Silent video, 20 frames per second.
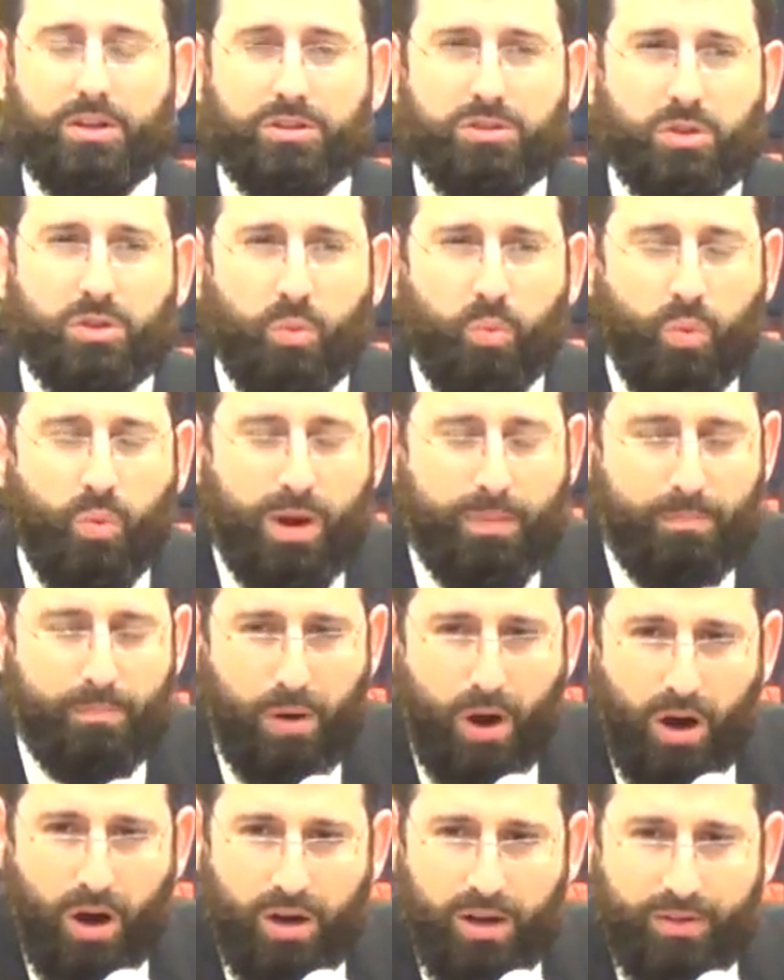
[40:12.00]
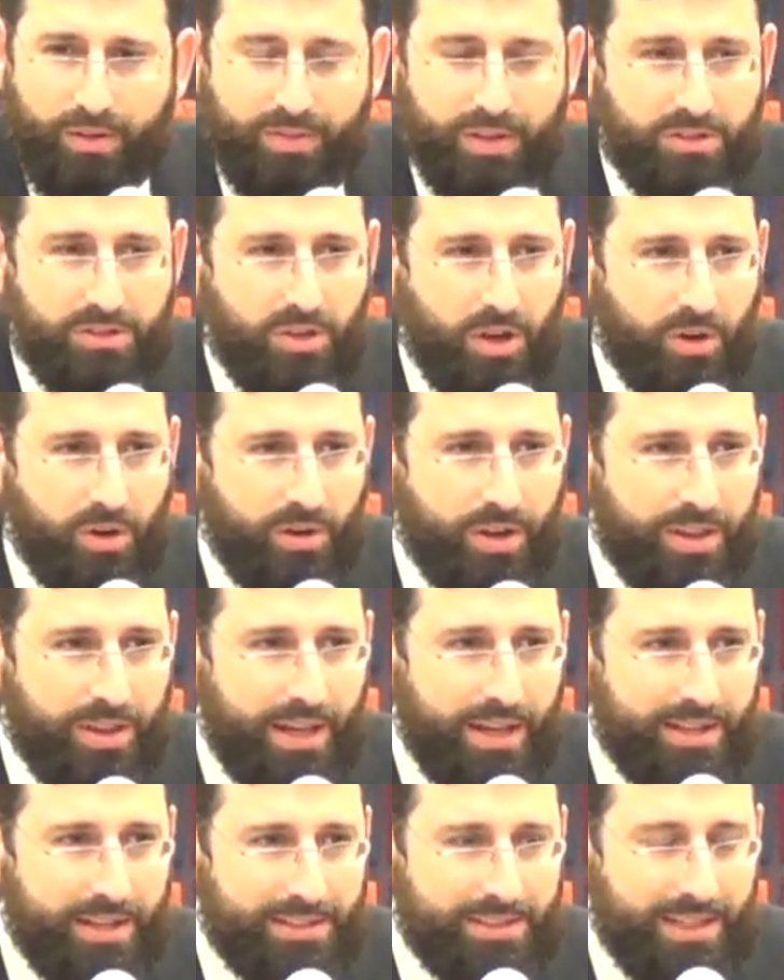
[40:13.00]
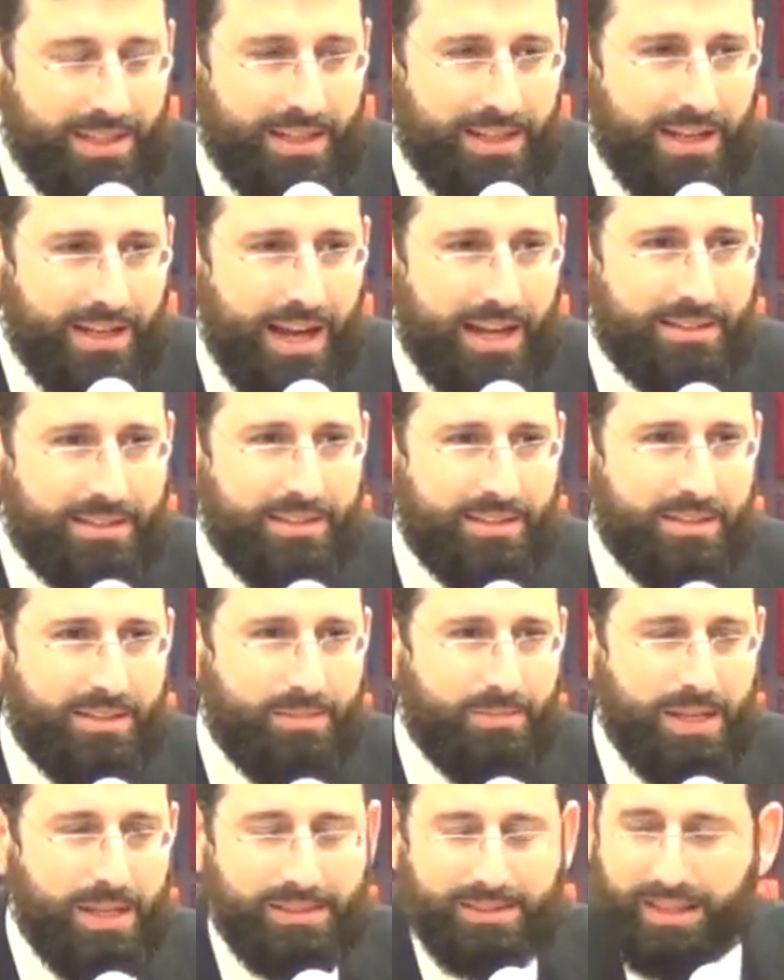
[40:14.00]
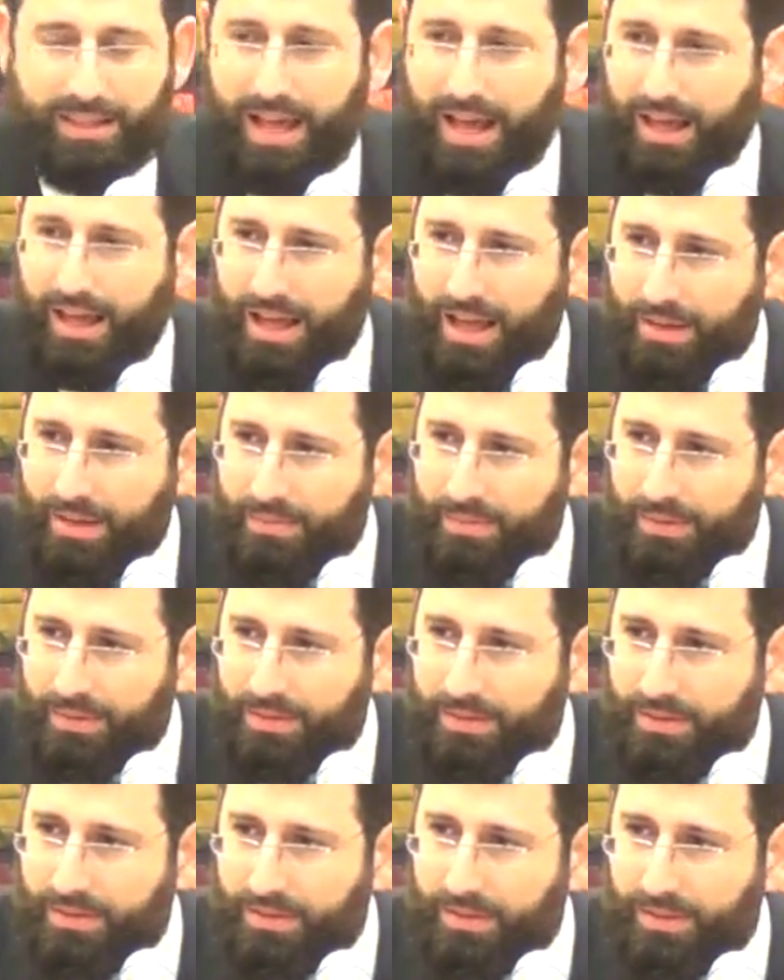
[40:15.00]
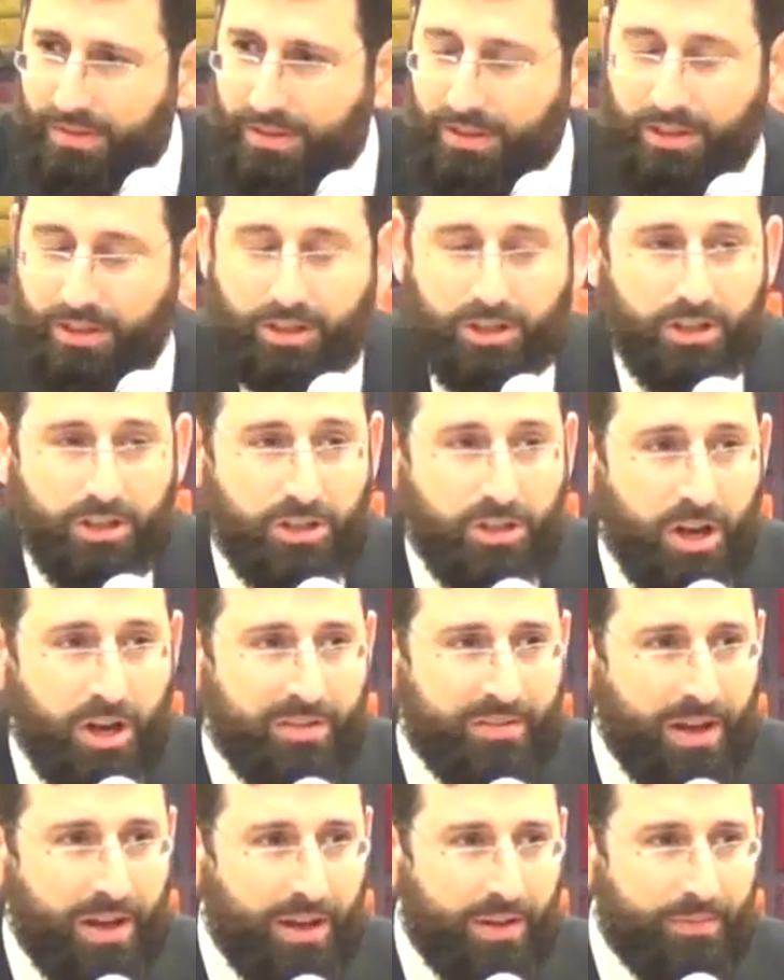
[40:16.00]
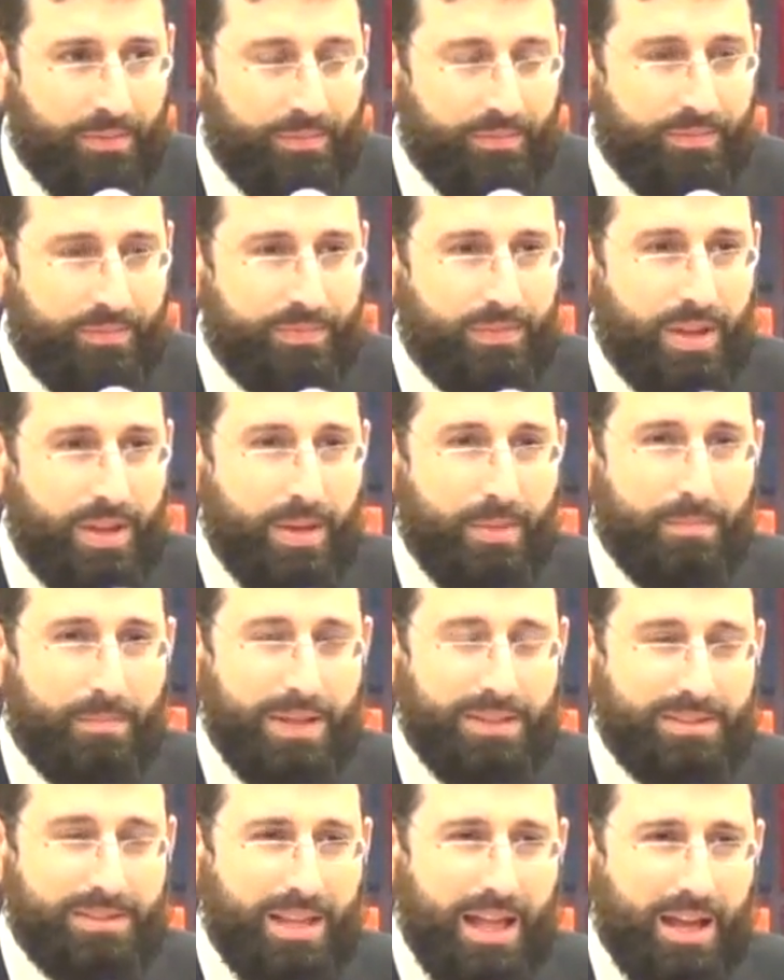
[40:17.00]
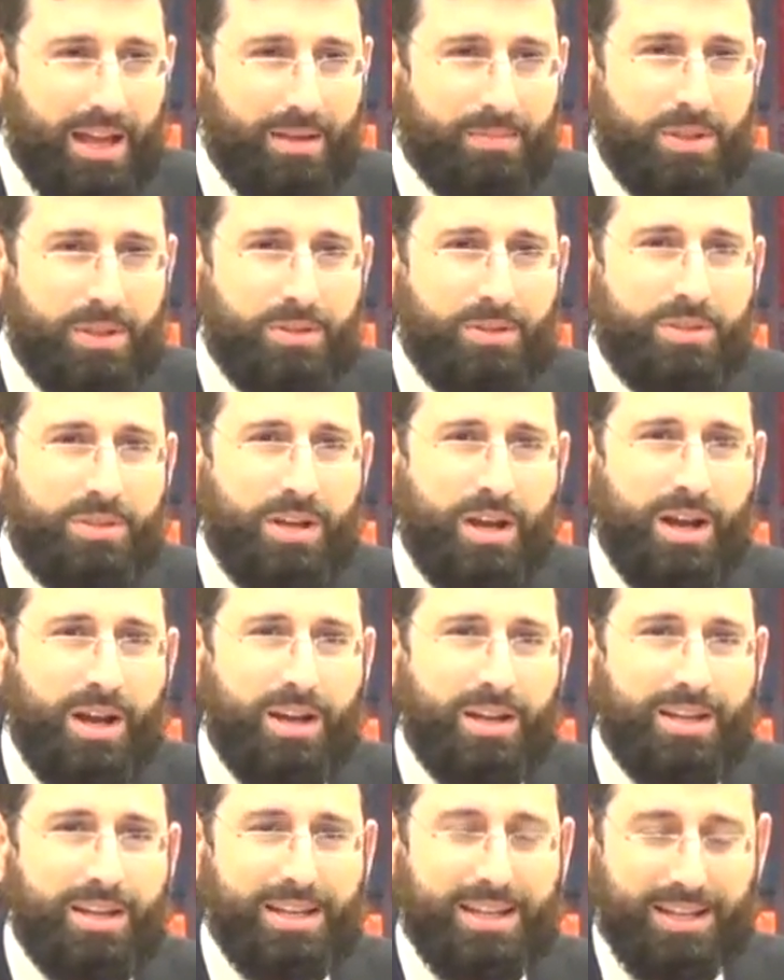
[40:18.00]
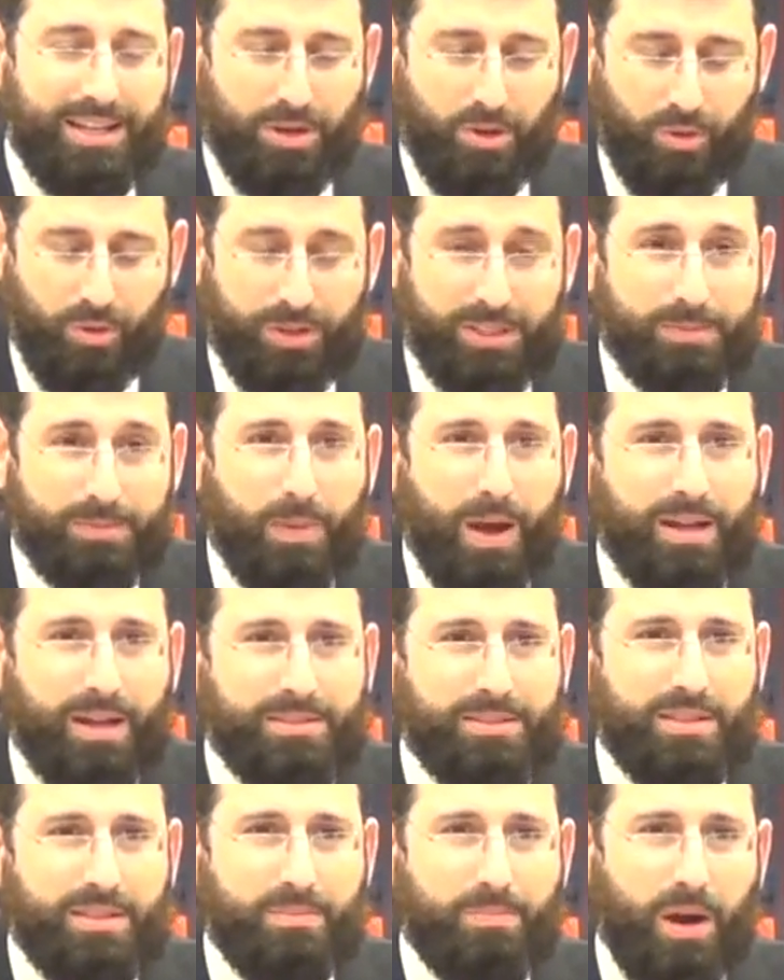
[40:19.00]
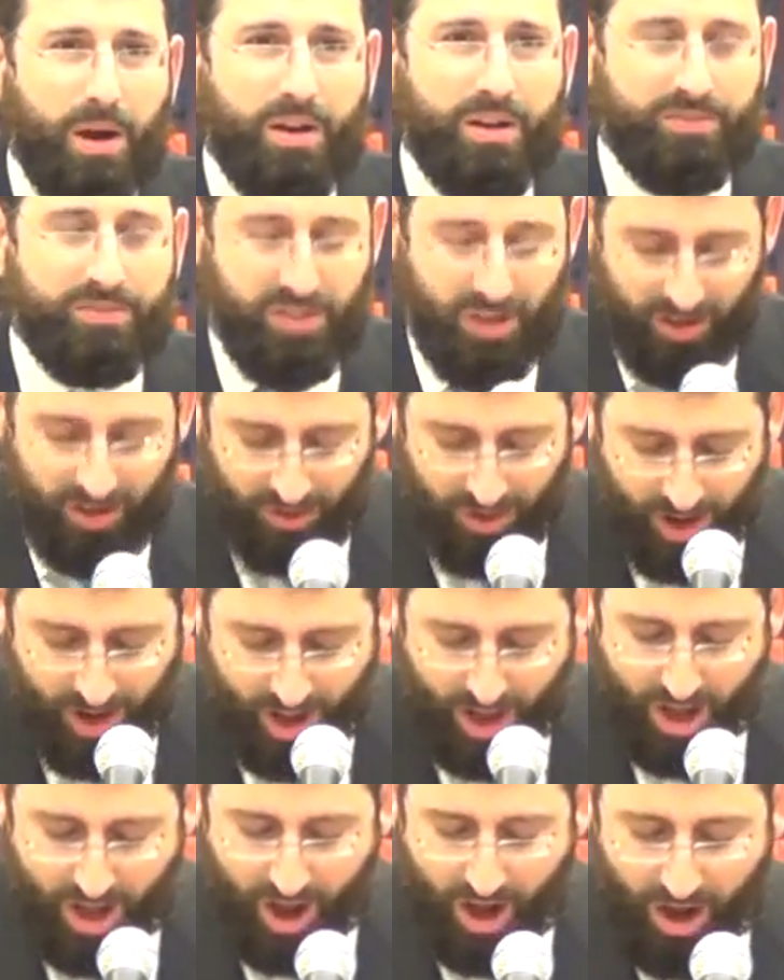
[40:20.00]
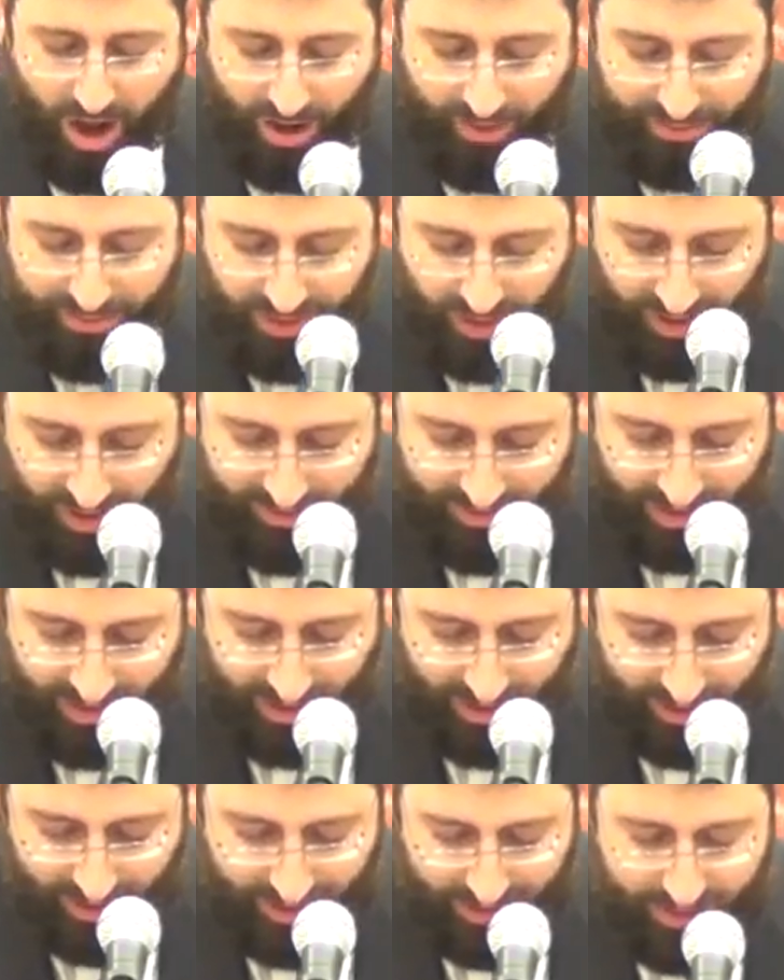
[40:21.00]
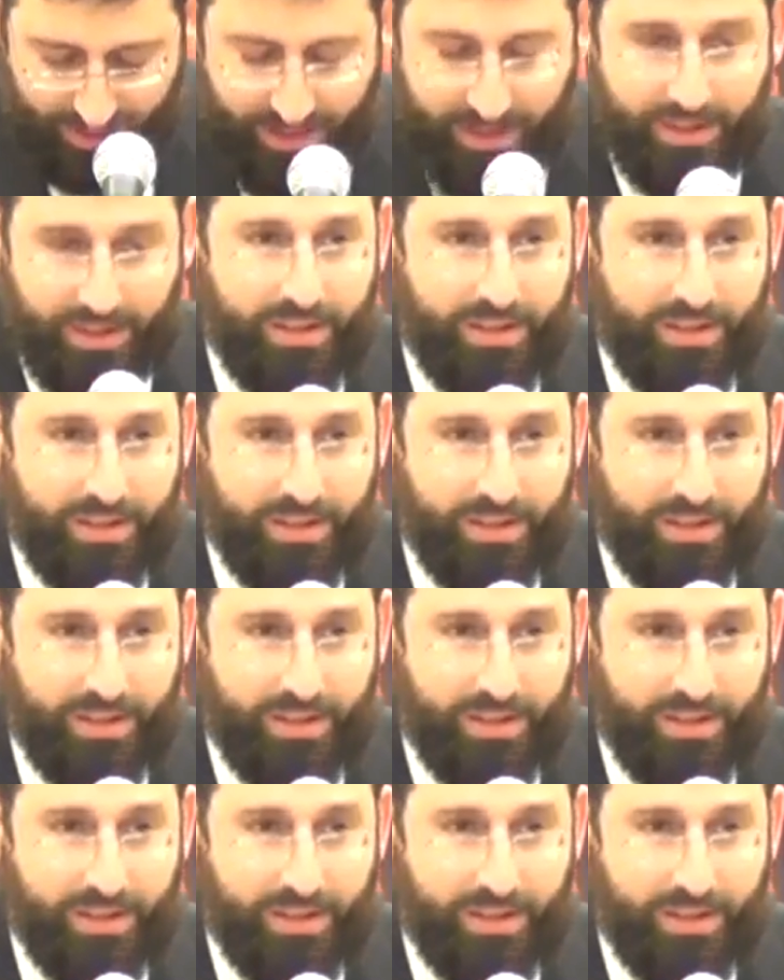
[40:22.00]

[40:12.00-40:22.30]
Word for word: So what part of the Torah then is connected to Beis Lechem? Yovel. Beis Lechem Yehuda corresponds to the part of Torah of Yovel.